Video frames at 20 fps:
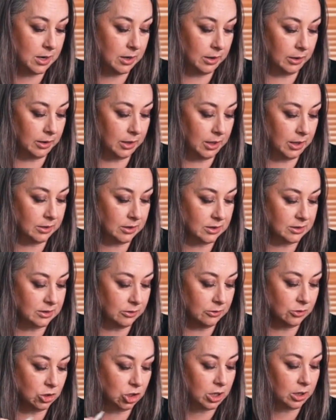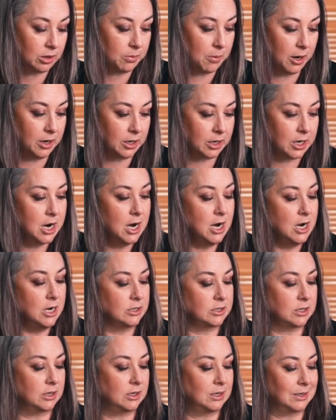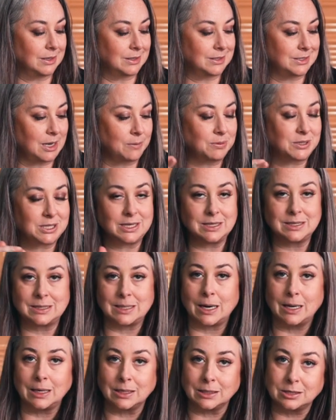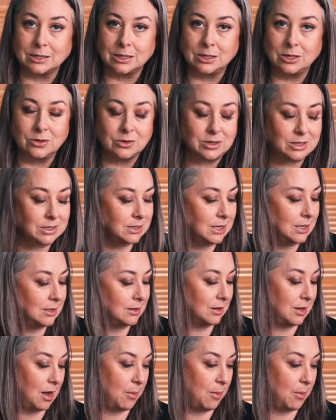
And I'm going to hit this little check mark so that it accepts these settings so that you can see that